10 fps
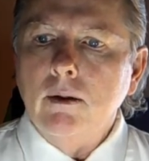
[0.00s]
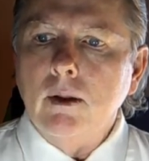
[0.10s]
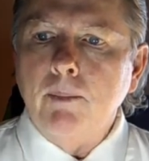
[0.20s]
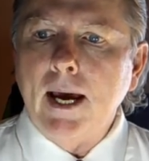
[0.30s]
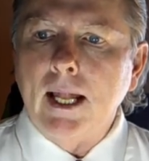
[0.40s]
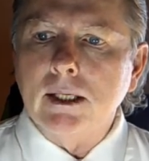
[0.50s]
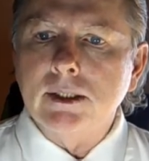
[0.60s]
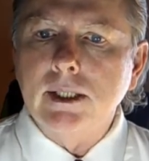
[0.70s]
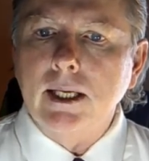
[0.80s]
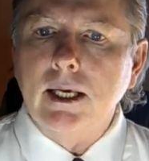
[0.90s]
The
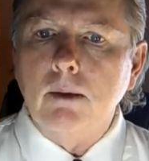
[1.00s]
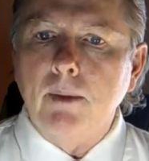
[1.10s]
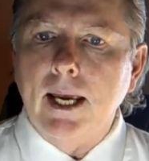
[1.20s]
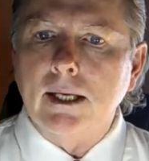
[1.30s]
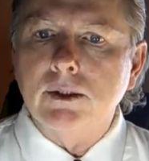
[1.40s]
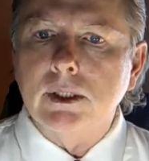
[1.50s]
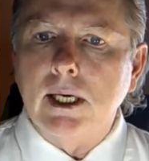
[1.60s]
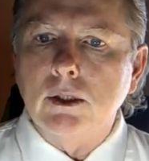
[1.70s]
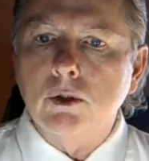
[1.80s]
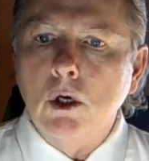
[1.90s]
Palestinian man
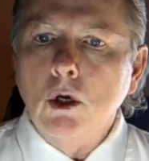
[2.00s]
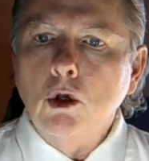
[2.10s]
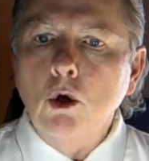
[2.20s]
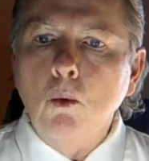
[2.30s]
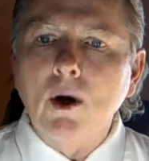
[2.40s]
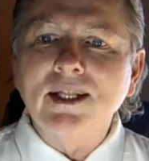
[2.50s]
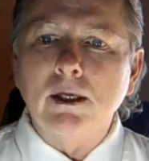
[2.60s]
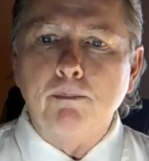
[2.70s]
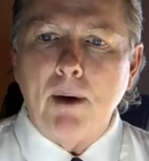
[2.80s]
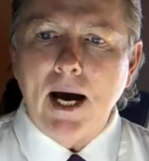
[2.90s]
says, You want
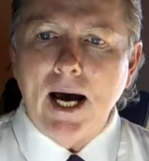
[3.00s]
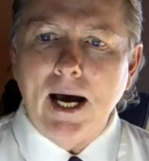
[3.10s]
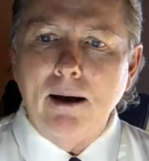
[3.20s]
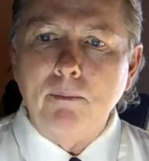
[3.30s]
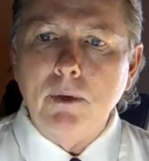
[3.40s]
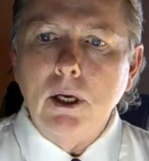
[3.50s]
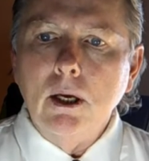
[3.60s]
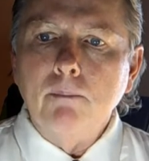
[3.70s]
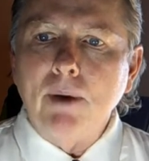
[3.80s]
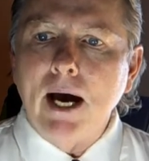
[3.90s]
to bomb?
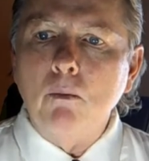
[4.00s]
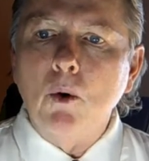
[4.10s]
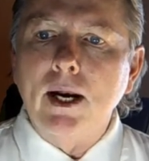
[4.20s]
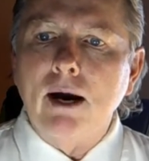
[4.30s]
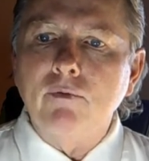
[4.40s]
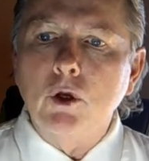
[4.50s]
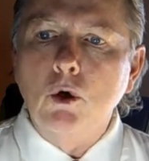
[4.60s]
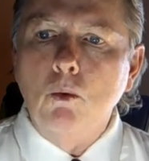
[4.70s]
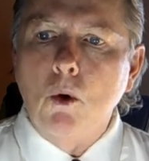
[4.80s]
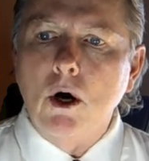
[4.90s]
Bomb whatever you
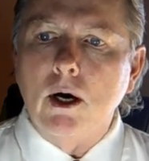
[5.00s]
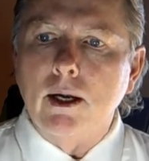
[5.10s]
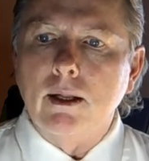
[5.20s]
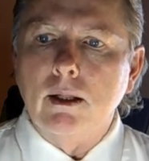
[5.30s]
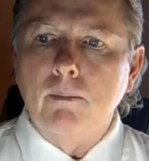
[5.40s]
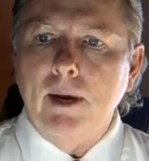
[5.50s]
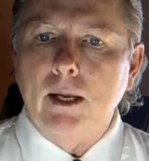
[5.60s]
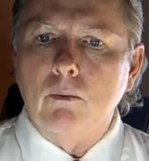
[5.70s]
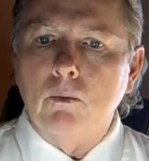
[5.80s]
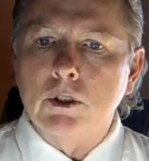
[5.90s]
want, the man
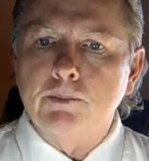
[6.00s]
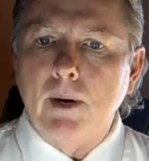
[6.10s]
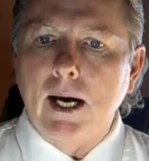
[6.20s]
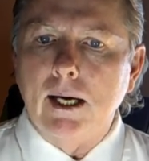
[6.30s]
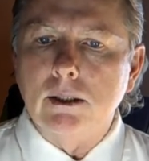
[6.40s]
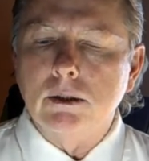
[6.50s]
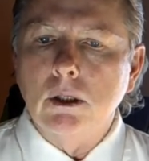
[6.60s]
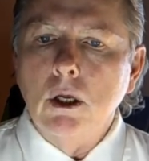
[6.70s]
responds.